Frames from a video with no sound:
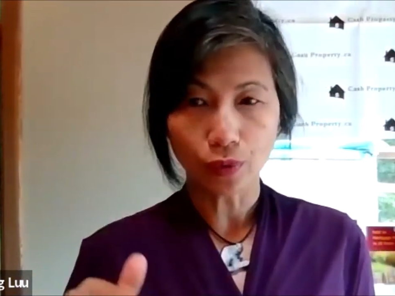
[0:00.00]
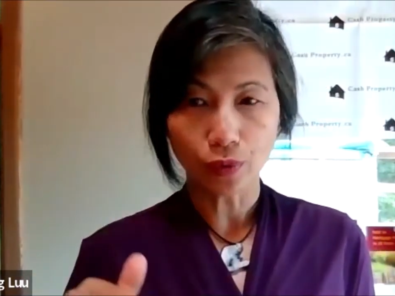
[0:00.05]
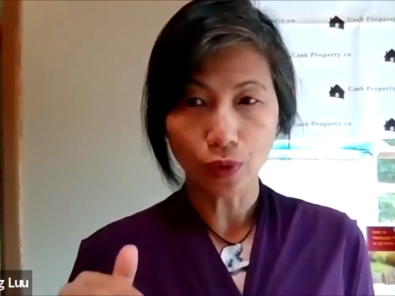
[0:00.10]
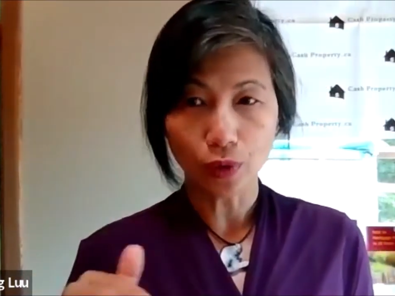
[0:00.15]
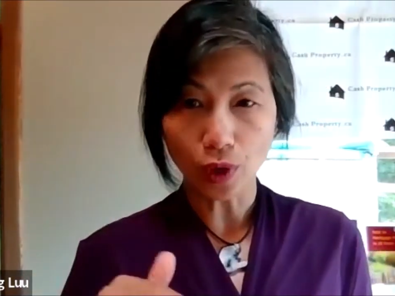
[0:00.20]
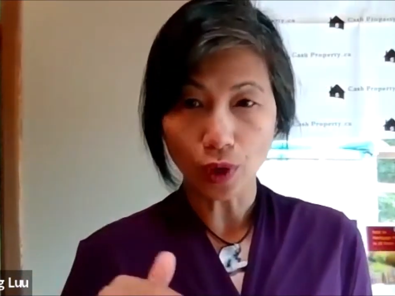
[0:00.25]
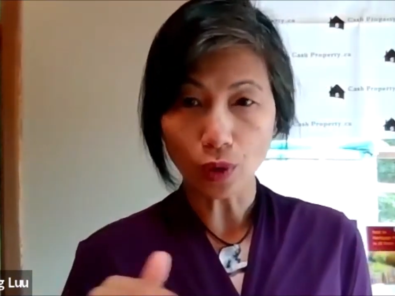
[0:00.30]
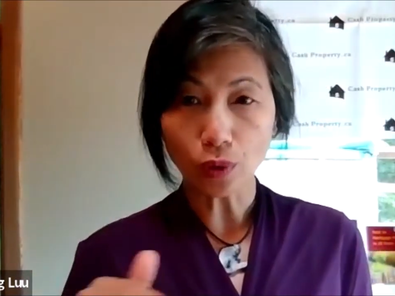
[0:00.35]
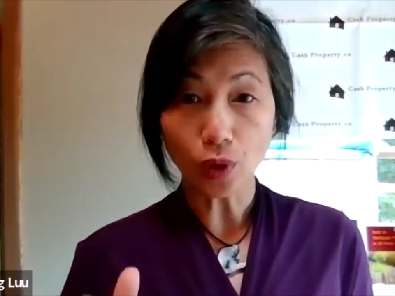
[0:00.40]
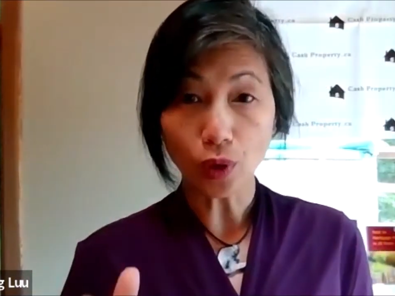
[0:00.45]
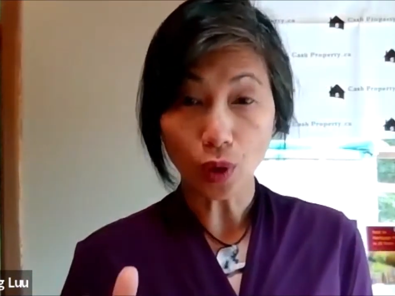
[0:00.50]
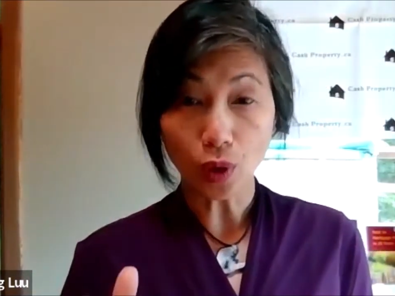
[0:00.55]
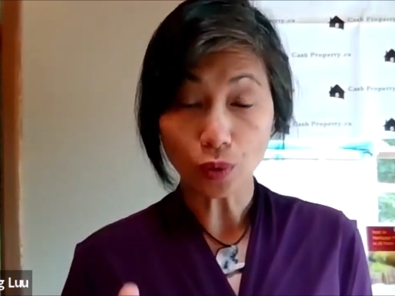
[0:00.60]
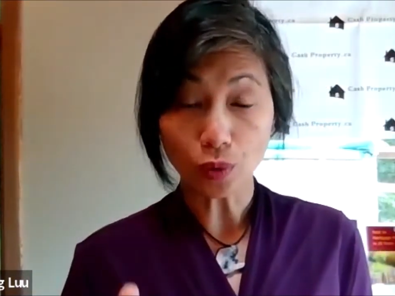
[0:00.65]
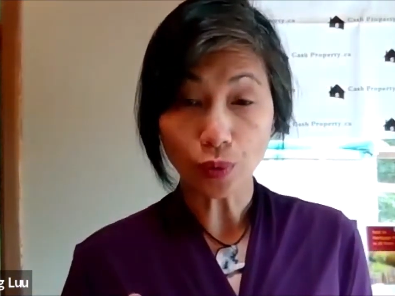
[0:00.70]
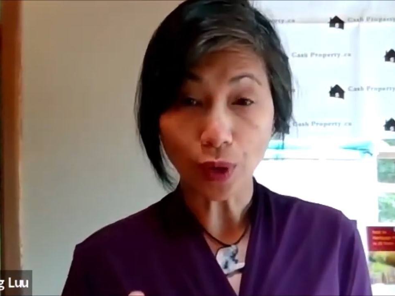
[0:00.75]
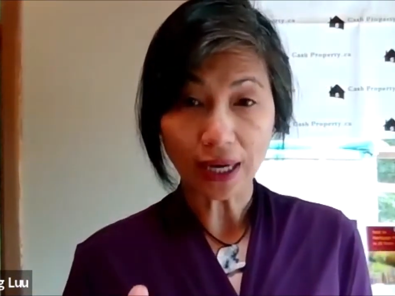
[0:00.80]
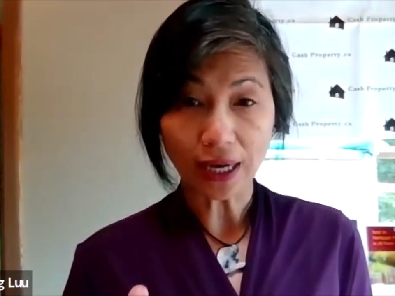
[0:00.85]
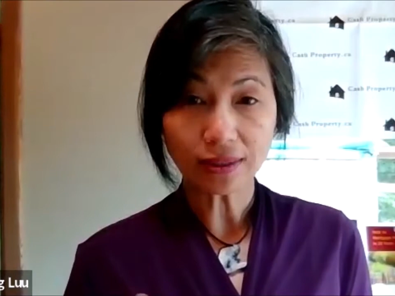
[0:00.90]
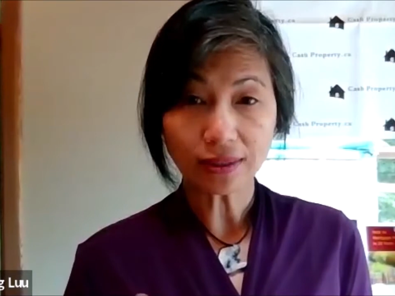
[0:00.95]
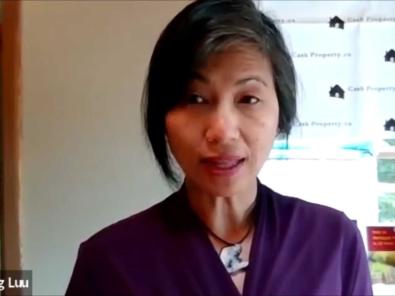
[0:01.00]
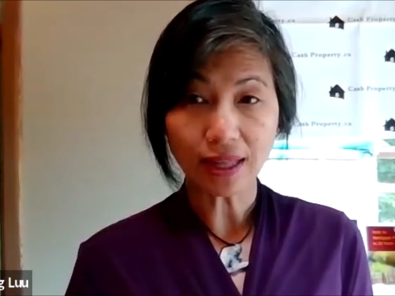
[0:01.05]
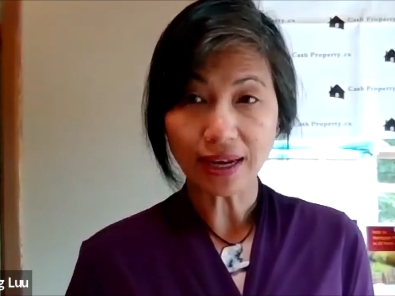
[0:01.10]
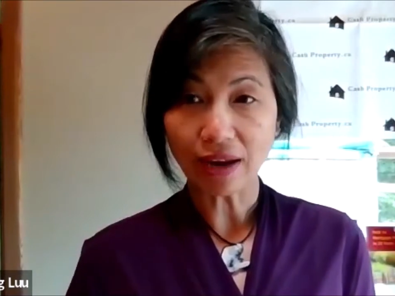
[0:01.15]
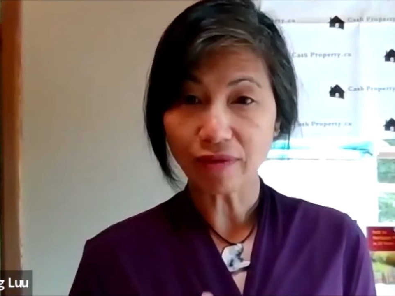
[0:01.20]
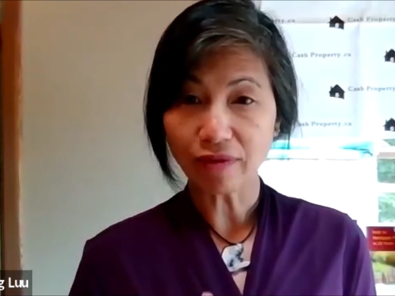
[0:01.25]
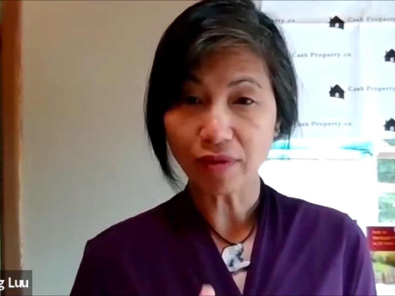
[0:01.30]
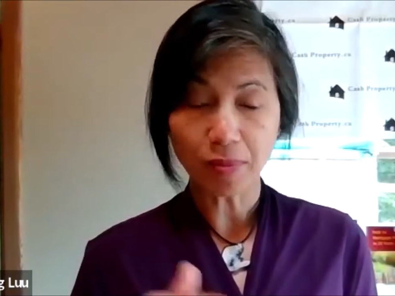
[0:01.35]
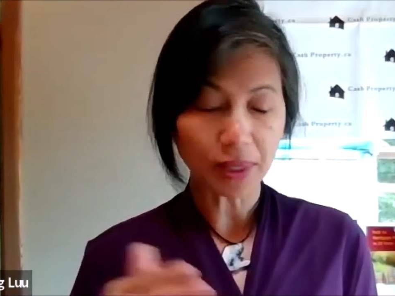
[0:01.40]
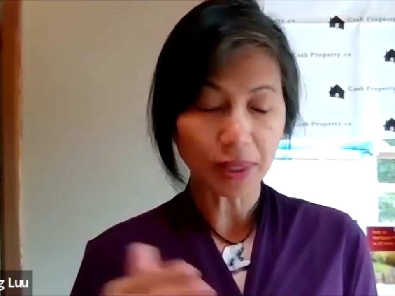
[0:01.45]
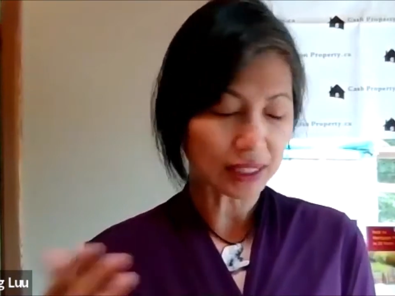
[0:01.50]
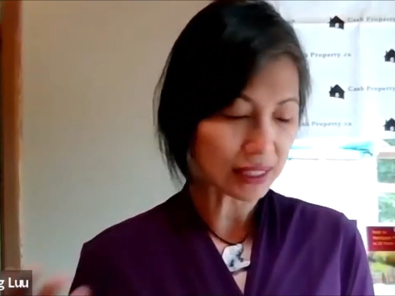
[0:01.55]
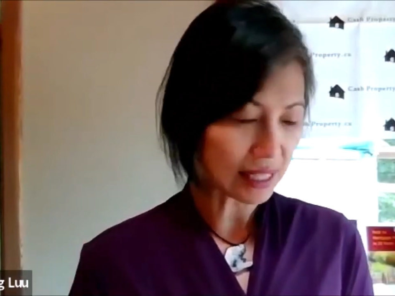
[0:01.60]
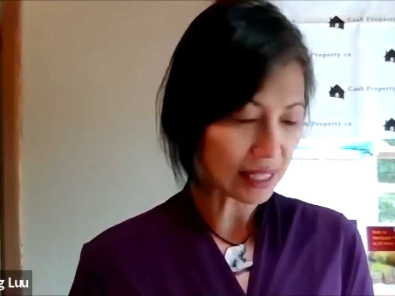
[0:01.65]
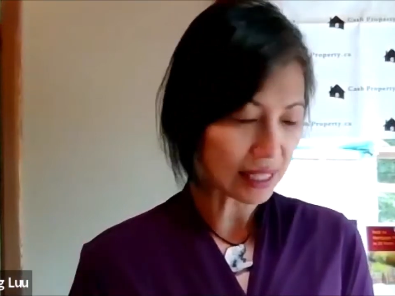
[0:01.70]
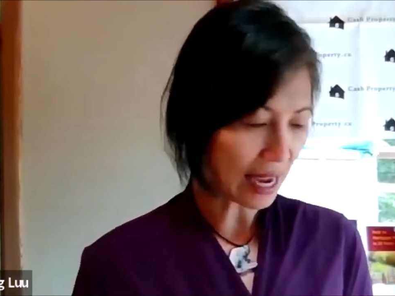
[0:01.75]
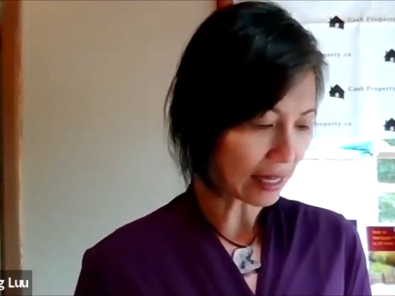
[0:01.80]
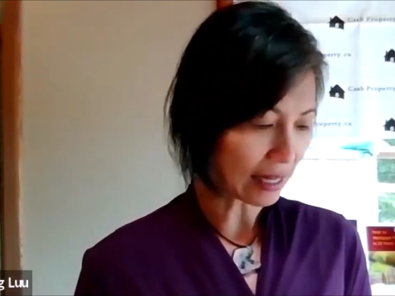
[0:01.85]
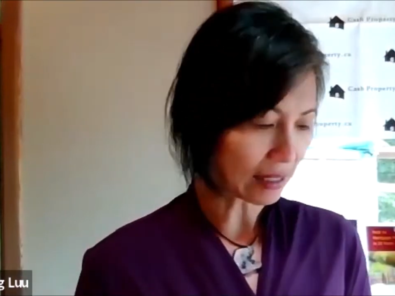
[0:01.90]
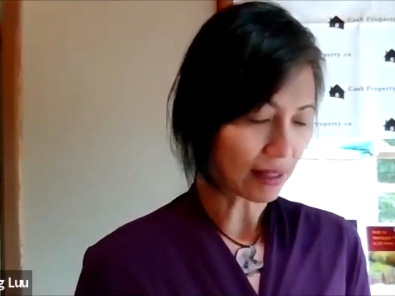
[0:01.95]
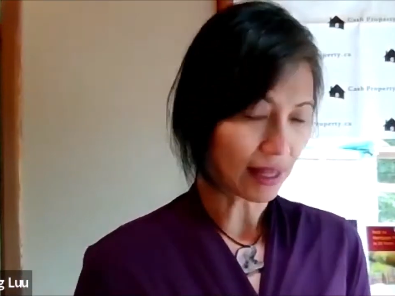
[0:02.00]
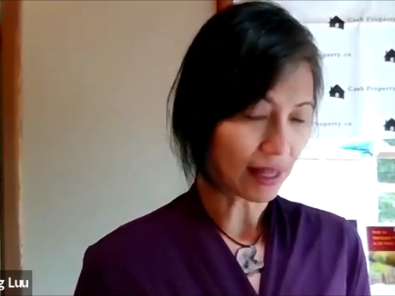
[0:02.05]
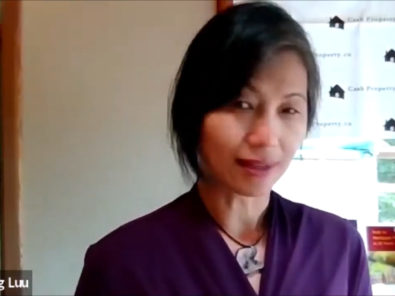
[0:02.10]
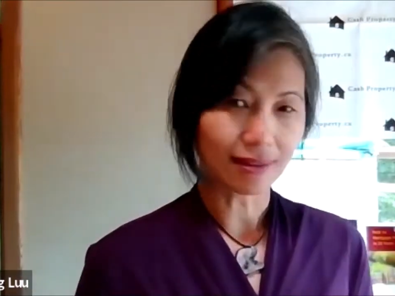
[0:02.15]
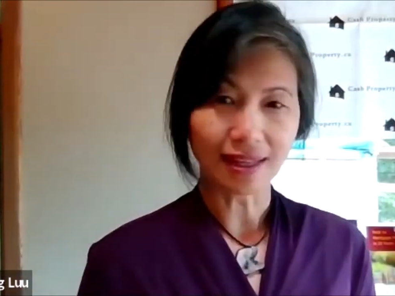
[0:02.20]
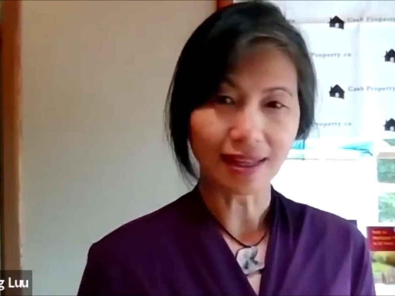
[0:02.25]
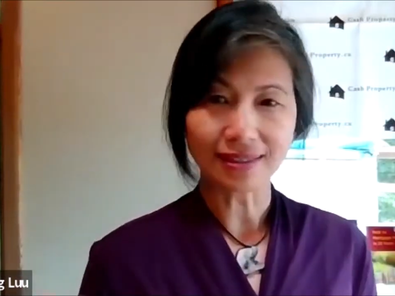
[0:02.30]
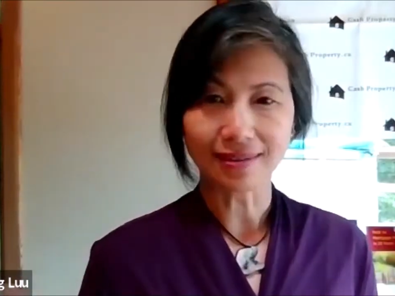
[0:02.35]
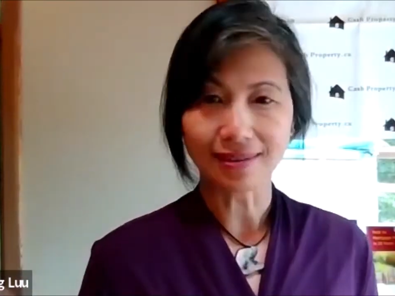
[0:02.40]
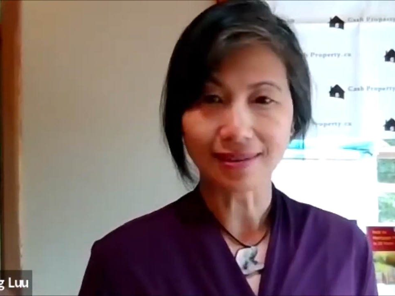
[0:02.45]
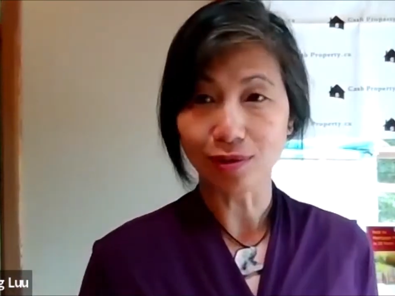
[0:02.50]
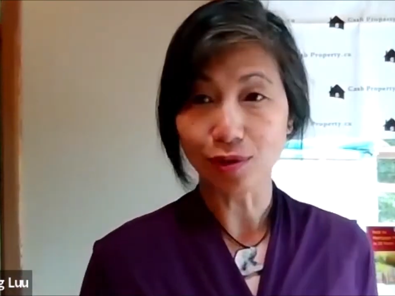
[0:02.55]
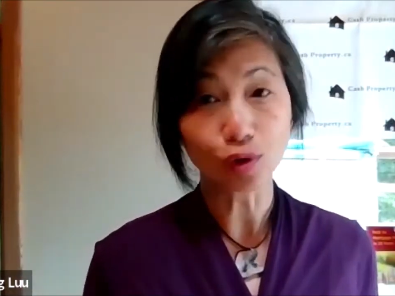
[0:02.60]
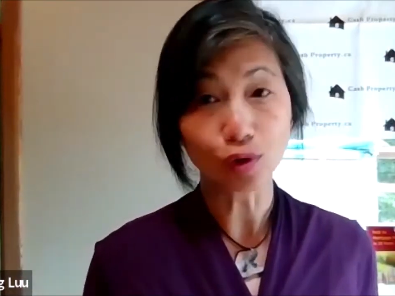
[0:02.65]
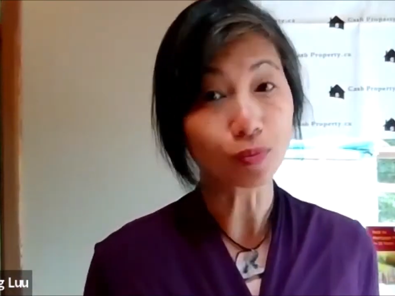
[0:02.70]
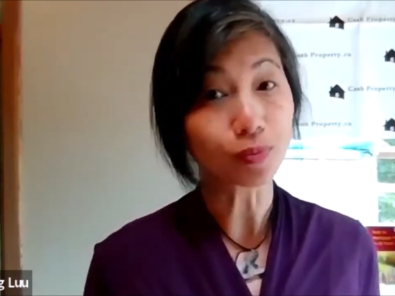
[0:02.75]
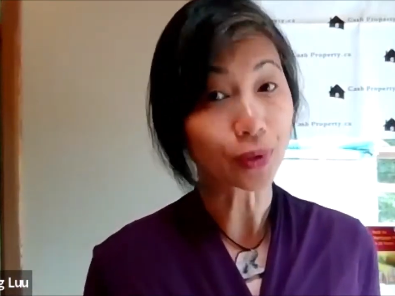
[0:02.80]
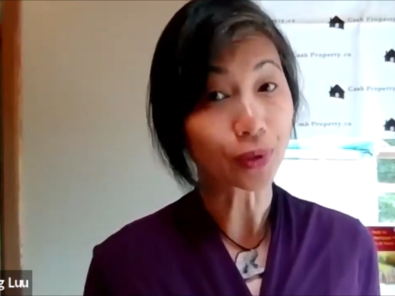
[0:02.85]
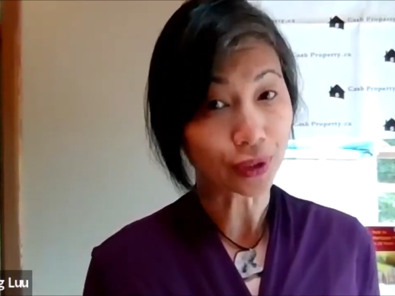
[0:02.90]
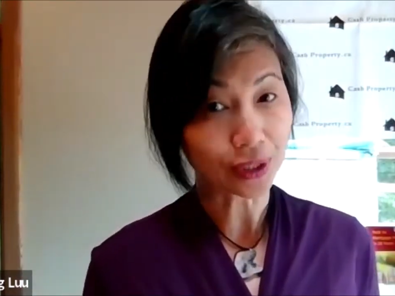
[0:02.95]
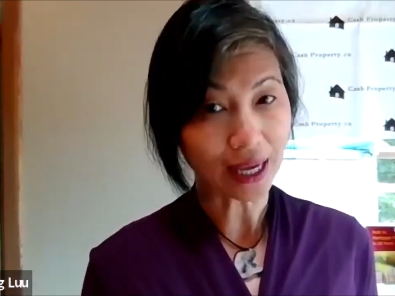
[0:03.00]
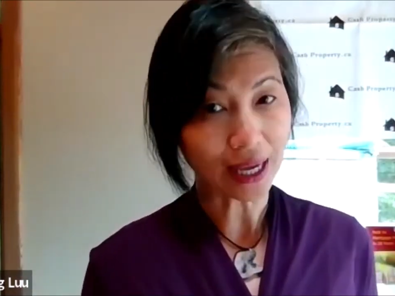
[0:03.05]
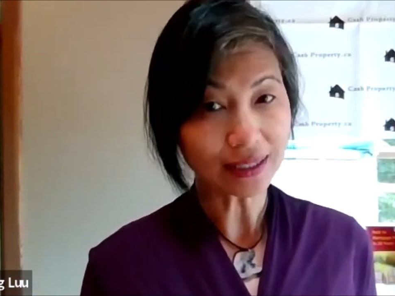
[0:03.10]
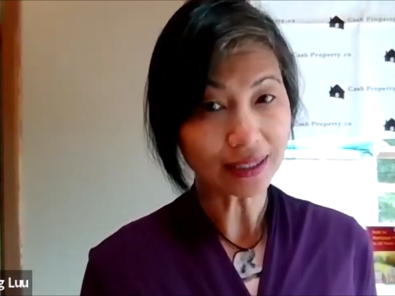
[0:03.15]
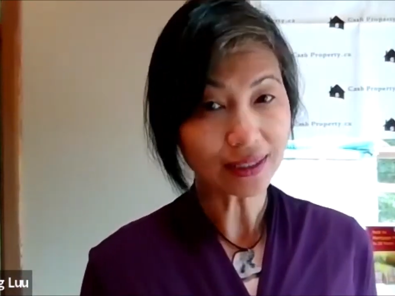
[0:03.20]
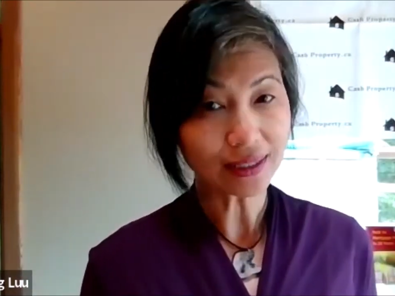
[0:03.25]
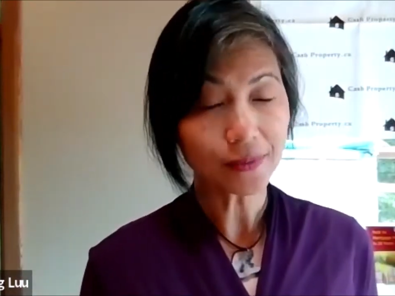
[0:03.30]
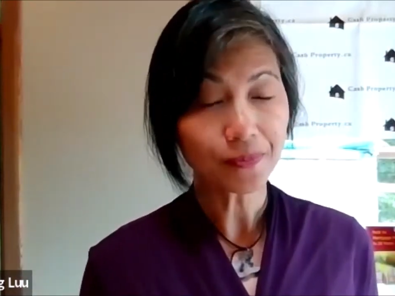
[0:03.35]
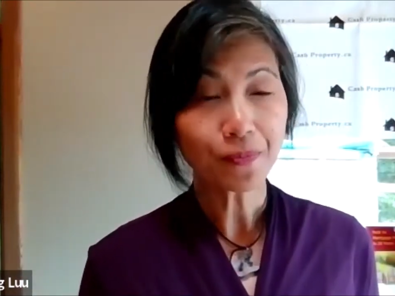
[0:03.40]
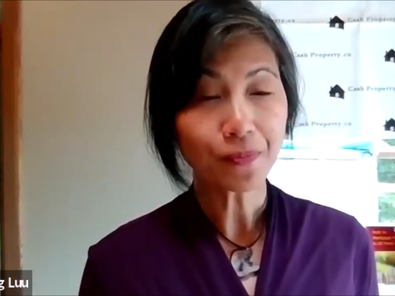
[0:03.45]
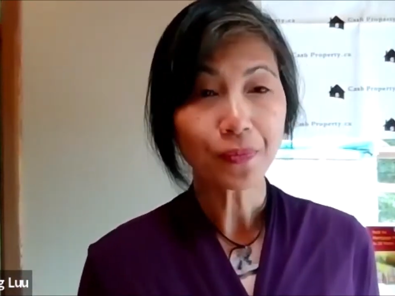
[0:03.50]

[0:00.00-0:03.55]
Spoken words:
low rate that everybody's getting, like less than 2%,